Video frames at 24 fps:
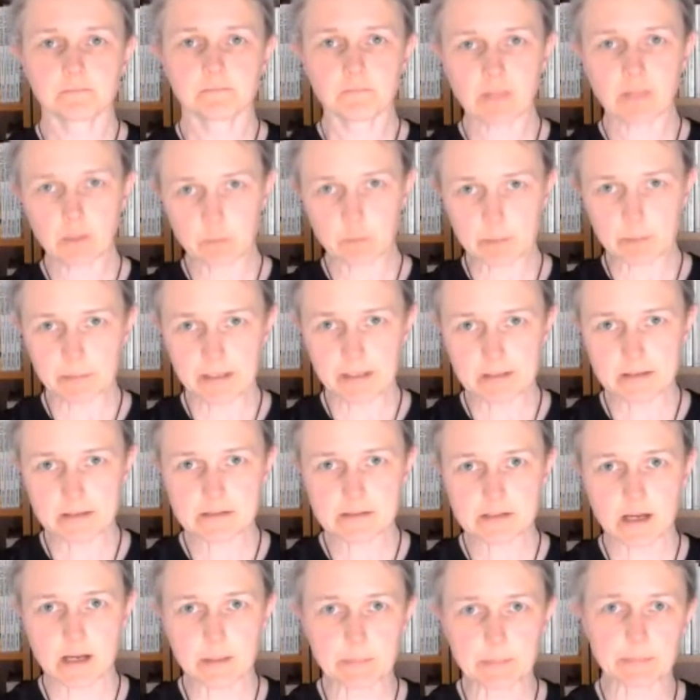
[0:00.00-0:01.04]
We pick that
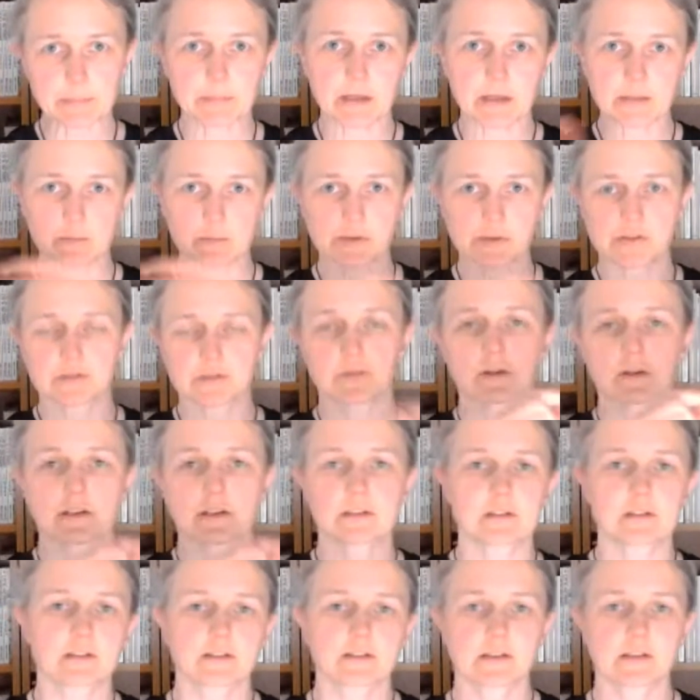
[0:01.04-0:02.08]
up and we store it in
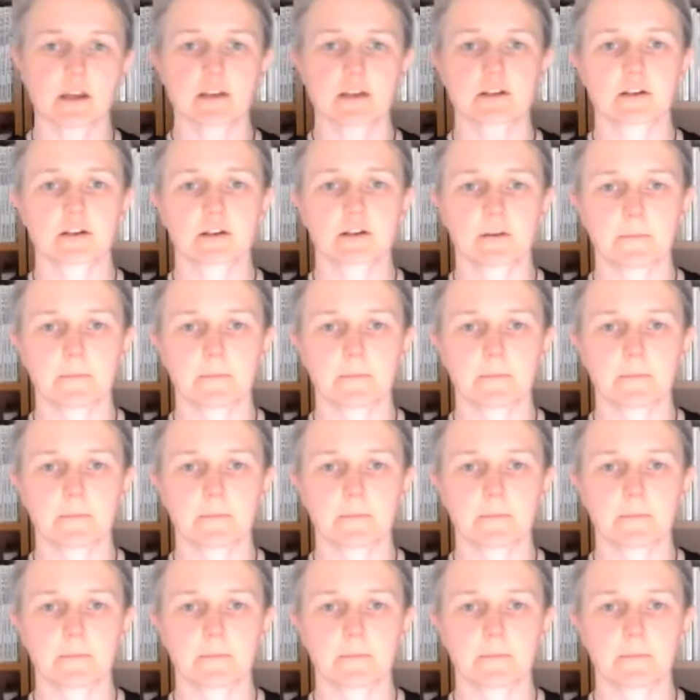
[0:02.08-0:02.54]
the session.